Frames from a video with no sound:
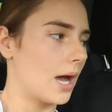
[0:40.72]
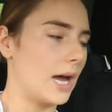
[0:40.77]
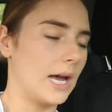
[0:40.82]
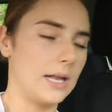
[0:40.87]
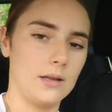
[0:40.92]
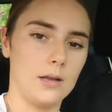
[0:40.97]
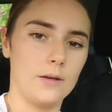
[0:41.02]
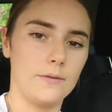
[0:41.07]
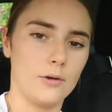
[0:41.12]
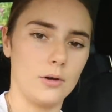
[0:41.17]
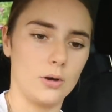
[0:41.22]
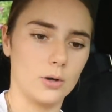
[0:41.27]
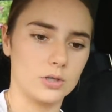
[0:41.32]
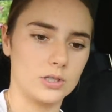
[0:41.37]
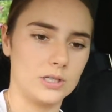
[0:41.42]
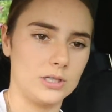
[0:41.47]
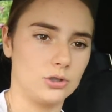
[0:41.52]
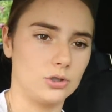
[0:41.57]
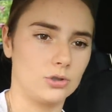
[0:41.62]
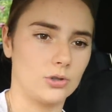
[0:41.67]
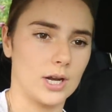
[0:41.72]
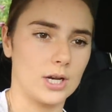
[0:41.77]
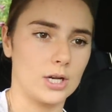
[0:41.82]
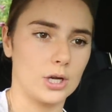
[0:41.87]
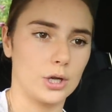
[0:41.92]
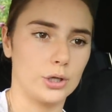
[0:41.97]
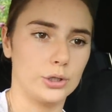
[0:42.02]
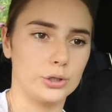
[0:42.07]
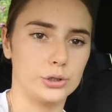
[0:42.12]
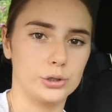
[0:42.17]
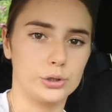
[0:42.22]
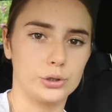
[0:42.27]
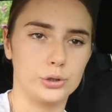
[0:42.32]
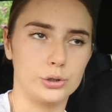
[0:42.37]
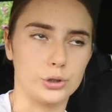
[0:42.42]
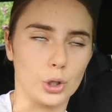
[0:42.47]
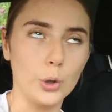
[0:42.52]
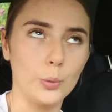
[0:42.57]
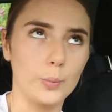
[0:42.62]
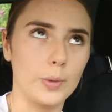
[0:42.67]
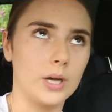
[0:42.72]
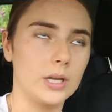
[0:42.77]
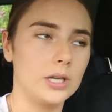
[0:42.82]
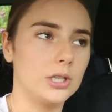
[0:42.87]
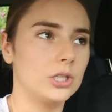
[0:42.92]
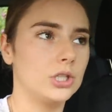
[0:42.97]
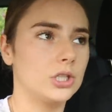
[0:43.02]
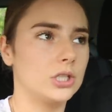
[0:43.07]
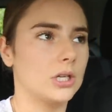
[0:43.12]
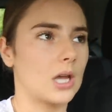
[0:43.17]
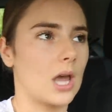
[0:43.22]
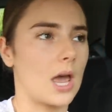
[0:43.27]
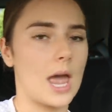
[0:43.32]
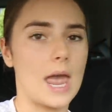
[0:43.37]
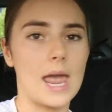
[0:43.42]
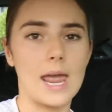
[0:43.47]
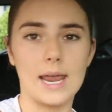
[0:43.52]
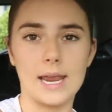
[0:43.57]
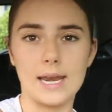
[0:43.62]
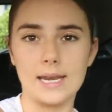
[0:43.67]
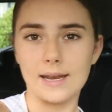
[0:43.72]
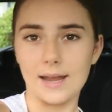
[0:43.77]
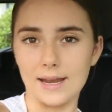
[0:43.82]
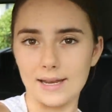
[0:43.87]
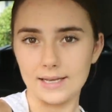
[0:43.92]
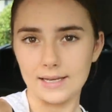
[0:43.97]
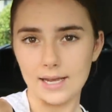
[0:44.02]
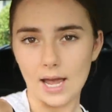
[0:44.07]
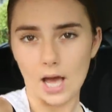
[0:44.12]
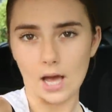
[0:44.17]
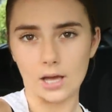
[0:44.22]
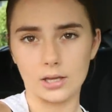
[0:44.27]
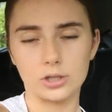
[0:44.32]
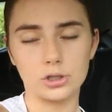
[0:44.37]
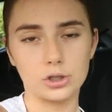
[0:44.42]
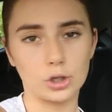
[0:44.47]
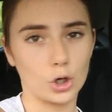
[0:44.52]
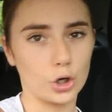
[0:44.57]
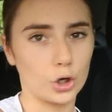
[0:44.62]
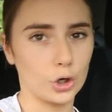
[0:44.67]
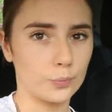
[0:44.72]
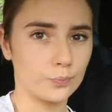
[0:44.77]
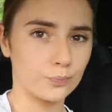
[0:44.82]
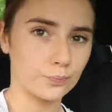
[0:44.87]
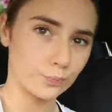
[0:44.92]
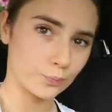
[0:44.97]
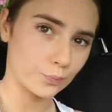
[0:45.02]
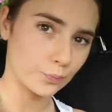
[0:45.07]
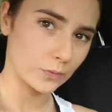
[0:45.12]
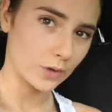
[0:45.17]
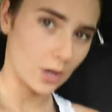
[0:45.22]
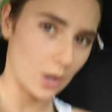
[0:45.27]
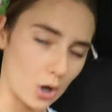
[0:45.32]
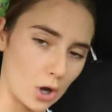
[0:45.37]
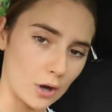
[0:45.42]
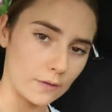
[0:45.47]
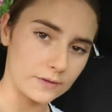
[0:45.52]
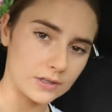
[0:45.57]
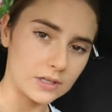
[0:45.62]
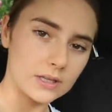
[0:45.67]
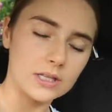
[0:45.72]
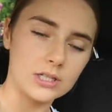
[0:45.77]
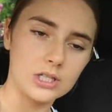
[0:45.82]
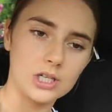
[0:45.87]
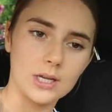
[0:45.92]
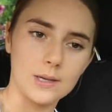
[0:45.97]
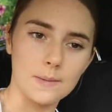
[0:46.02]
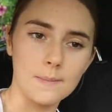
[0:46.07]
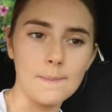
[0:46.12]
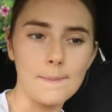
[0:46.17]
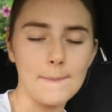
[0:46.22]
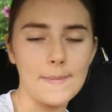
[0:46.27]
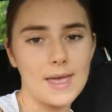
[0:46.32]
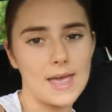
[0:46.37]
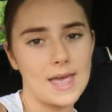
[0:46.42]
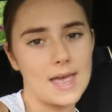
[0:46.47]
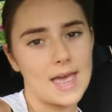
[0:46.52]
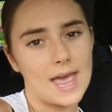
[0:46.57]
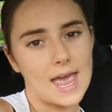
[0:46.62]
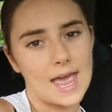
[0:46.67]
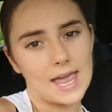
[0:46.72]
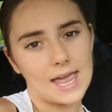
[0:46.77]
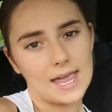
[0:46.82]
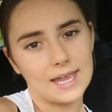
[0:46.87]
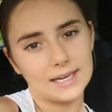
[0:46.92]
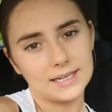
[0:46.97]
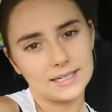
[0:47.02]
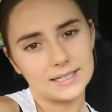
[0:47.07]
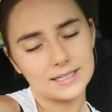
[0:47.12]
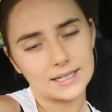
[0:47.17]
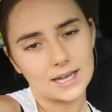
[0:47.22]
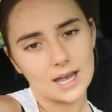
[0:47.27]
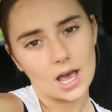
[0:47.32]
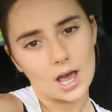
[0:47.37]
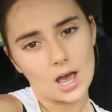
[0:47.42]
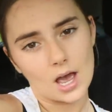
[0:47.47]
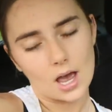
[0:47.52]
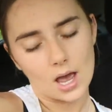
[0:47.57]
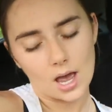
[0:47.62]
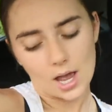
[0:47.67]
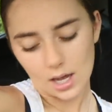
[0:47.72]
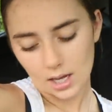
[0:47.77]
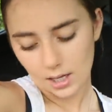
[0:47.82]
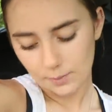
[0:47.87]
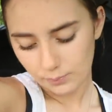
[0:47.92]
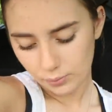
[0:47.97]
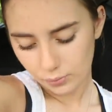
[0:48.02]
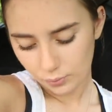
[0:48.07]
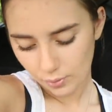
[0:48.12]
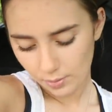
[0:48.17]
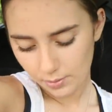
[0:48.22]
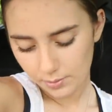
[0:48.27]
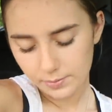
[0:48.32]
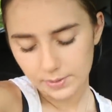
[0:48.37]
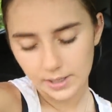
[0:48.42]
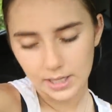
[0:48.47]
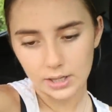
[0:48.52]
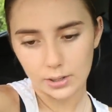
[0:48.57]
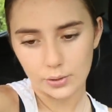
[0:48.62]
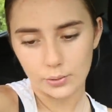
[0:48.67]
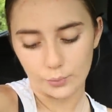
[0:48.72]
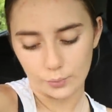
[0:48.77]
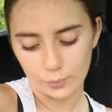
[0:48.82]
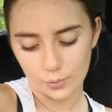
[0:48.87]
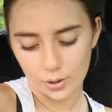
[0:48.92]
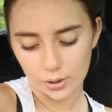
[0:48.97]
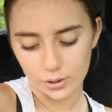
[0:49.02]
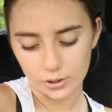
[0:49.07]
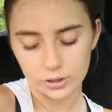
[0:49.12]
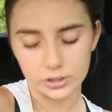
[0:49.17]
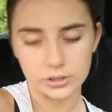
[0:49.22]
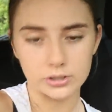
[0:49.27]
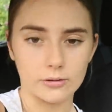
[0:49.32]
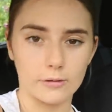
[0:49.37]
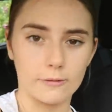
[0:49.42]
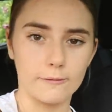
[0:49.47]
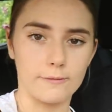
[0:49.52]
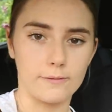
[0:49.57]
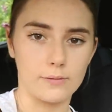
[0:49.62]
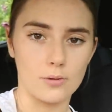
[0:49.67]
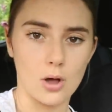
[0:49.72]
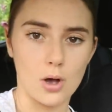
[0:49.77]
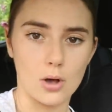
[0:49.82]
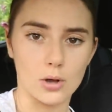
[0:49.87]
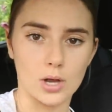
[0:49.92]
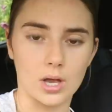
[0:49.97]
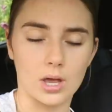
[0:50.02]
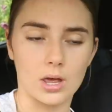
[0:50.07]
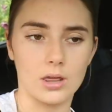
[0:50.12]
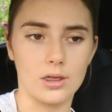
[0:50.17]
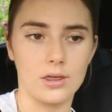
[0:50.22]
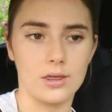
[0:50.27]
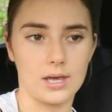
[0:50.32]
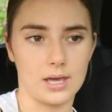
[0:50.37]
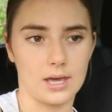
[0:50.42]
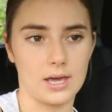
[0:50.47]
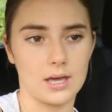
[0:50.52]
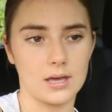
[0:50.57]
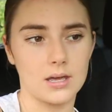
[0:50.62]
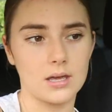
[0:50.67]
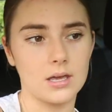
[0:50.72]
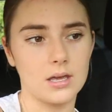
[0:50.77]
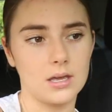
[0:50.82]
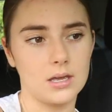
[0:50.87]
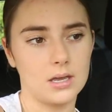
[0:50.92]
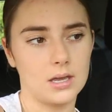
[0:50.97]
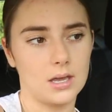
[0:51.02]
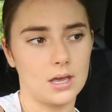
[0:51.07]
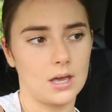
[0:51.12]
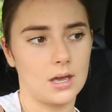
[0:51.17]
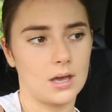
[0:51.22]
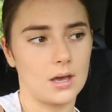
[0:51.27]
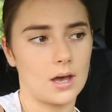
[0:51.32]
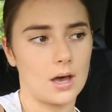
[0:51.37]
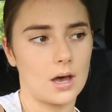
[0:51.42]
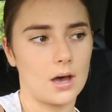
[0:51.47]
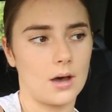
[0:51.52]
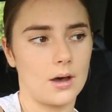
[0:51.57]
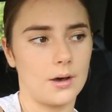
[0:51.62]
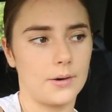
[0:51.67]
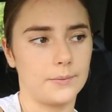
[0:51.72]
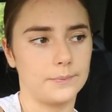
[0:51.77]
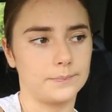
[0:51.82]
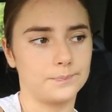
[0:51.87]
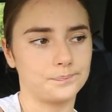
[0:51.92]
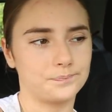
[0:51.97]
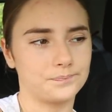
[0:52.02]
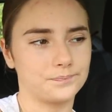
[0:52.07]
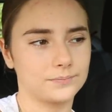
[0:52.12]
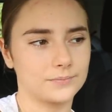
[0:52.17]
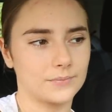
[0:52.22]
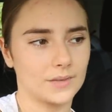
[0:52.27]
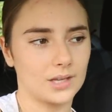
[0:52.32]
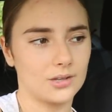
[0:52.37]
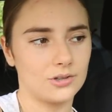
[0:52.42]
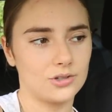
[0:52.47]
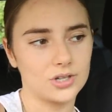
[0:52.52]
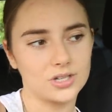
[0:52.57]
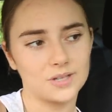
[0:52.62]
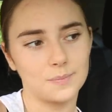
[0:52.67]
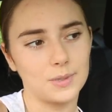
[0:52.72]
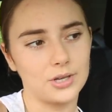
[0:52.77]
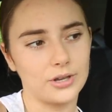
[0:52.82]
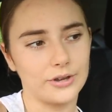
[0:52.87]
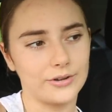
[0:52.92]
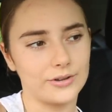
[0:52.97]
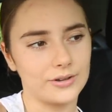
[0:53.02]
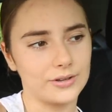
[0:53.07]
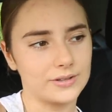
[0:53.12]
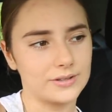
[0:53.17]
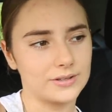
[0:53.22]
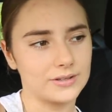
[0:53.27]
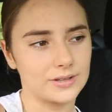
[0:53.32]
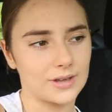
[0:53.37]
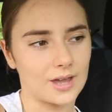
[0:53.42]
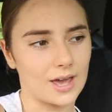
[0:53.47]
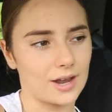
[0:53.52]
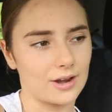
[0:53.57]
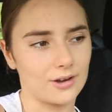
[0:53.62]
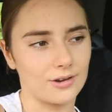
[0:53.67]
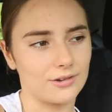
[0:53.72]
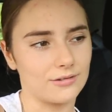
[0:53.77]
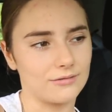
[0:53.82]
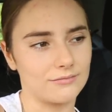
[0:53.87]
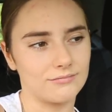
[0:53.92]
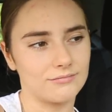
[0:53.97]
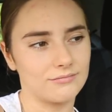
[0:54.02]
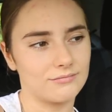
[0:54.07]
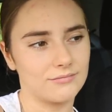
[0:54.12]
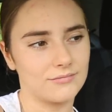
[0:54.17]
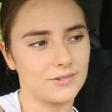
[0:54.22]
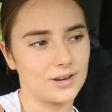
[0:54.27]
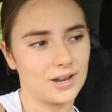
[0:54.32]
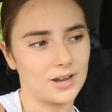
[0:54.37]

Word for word: I love OxyShred so much, and yeah. So off to the gym, and I probably won't vlog there. Um, just because I don't